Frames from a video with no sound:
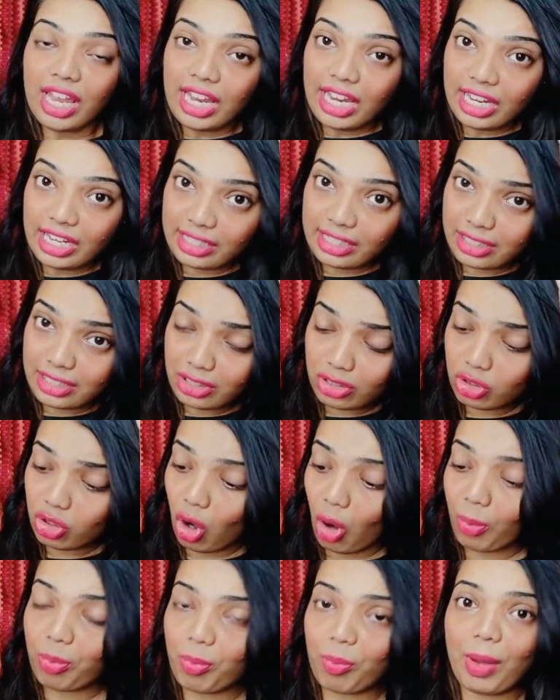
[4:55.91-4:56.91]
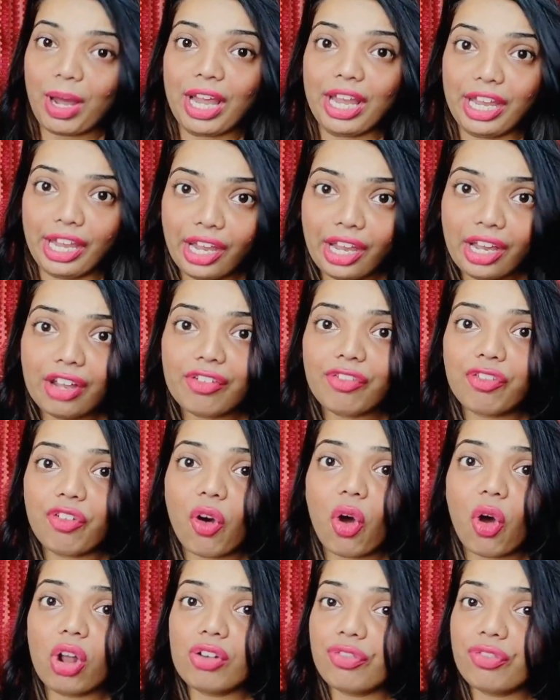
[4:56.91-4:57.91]
in stop my hair
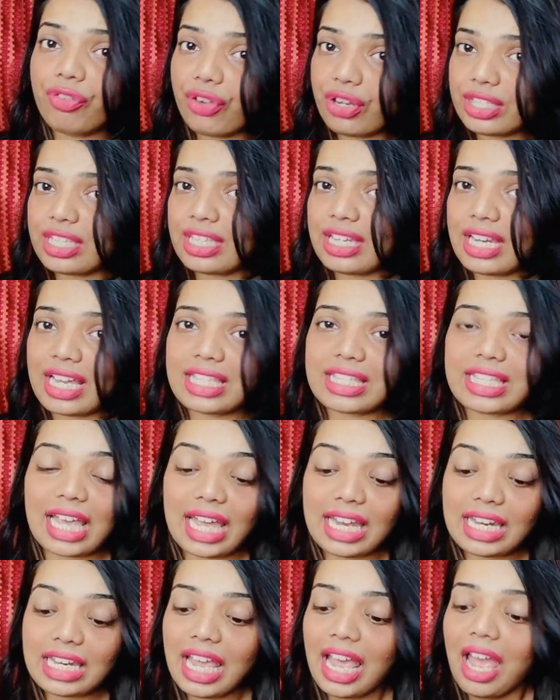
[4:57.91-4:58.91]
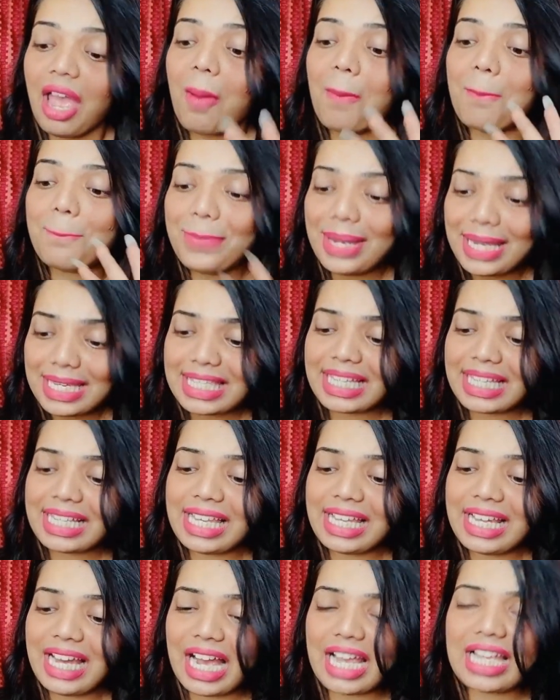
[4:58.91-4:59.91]
fall, frizziness and Basically
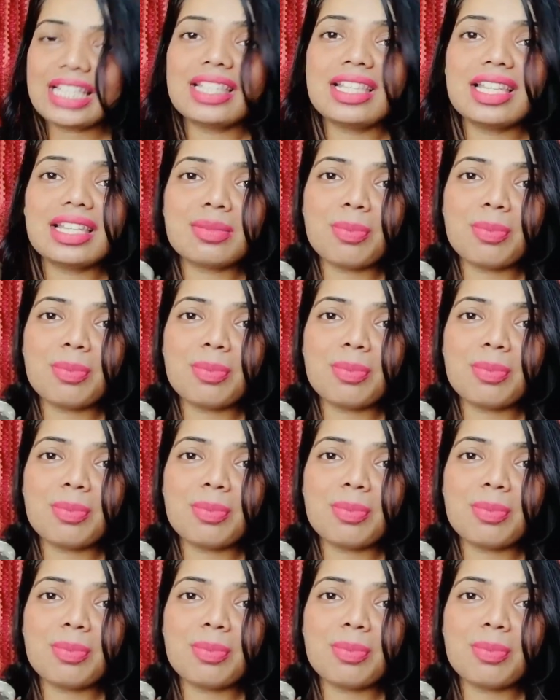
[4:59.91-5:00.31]
guys, this